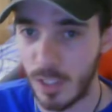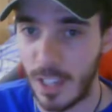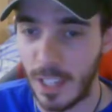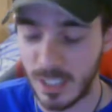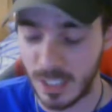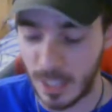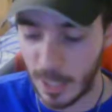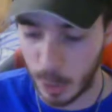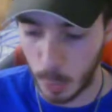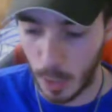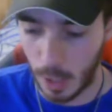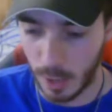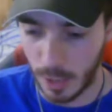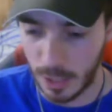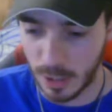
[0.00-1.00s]

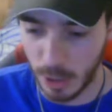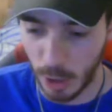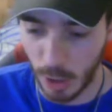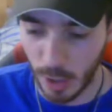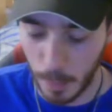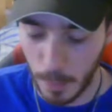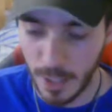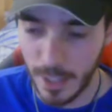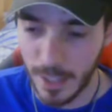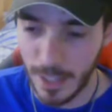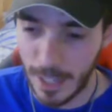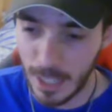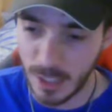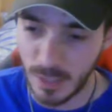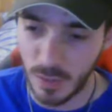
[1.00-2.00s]
asexuality. It's not,
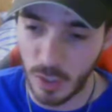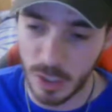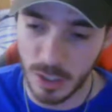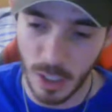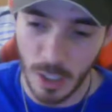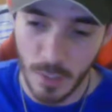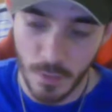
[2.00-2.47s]
yes, there